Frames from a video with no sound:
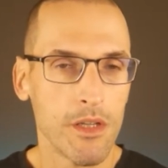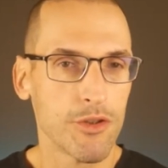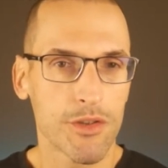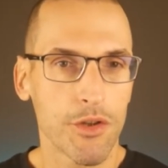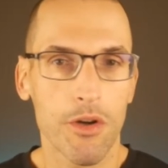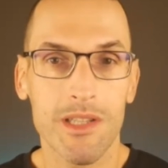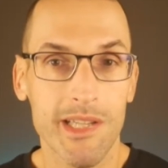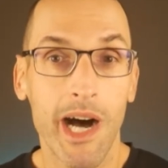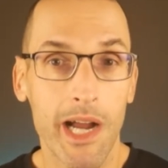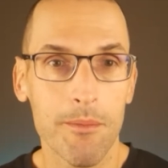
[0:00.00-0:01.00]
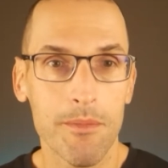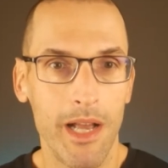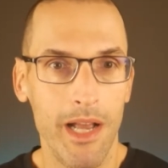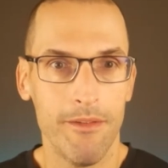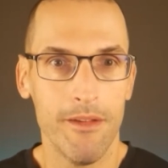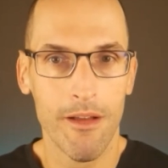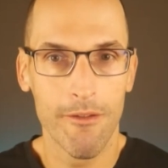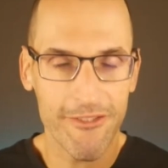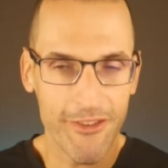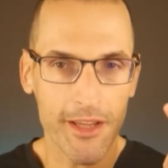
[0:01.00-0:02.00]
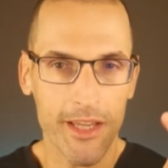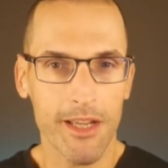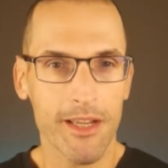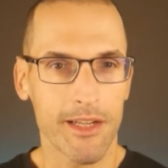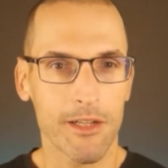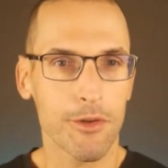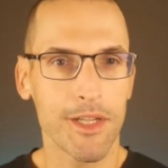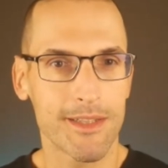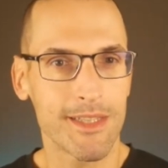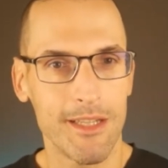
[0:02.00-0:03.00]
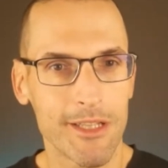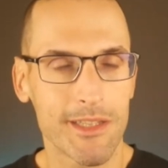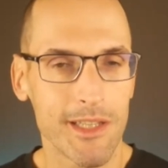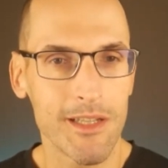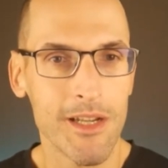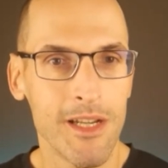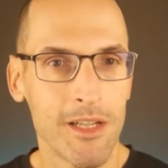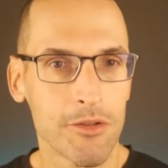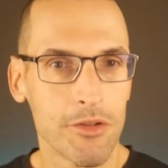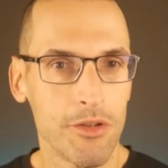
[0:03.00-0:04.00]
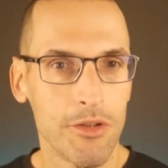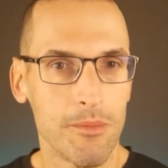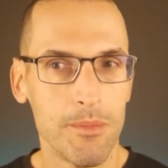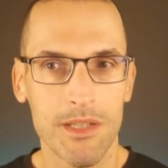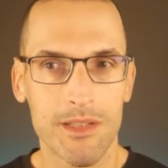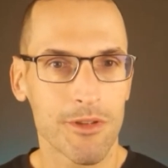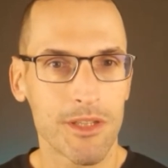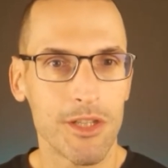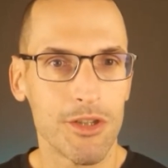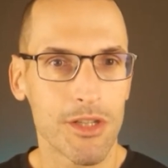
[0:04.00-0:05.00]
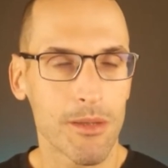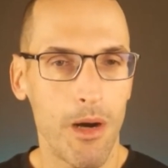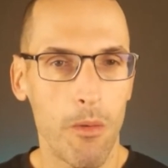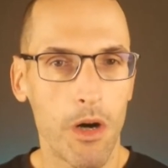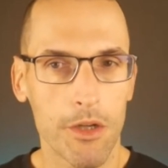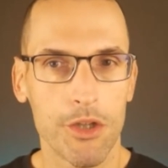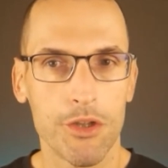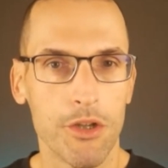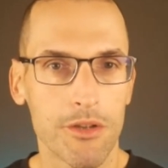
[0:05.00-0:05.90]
just your time and thinking and creativity to be strategic about what you do.